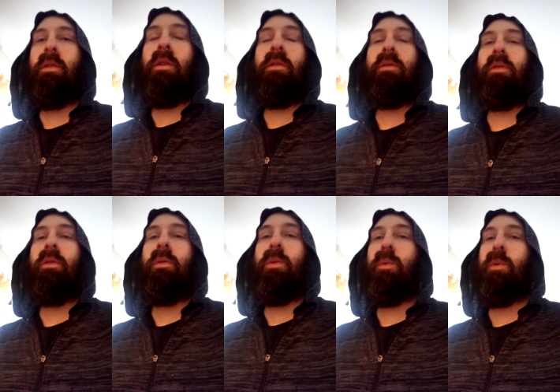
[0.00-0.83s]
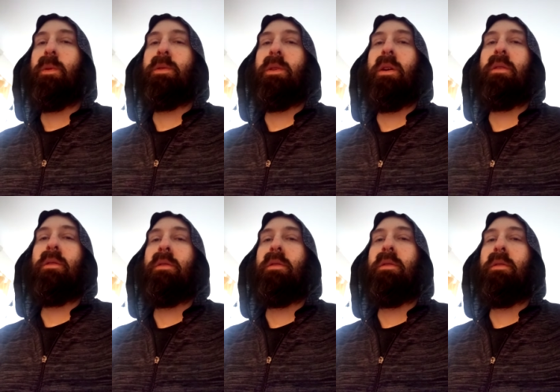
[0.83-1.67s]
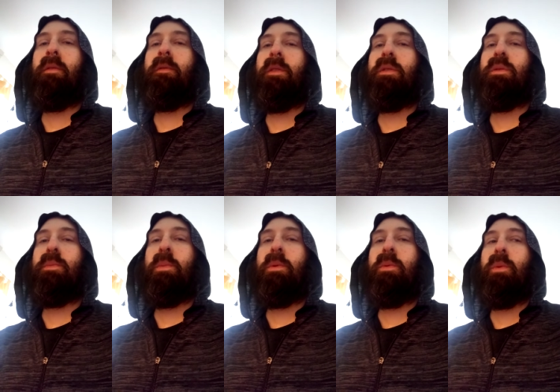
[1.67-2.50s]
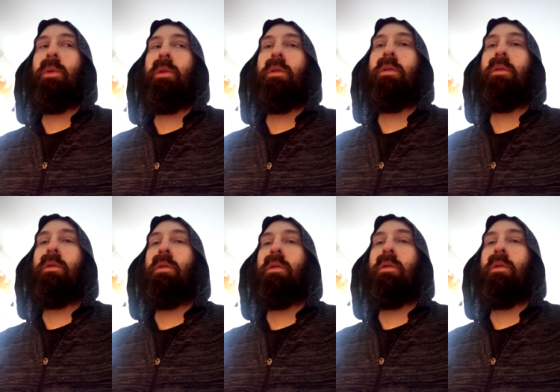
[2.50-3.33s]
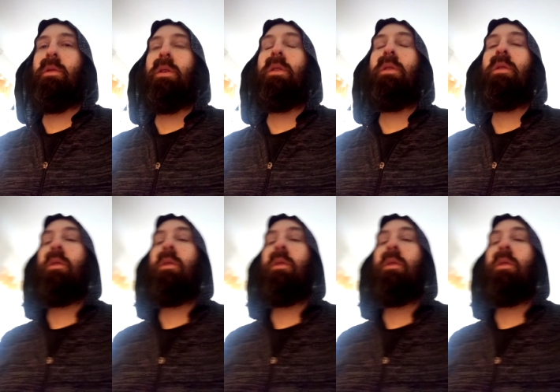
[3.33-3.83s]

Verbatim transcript: I don't know exactly the difference between the three.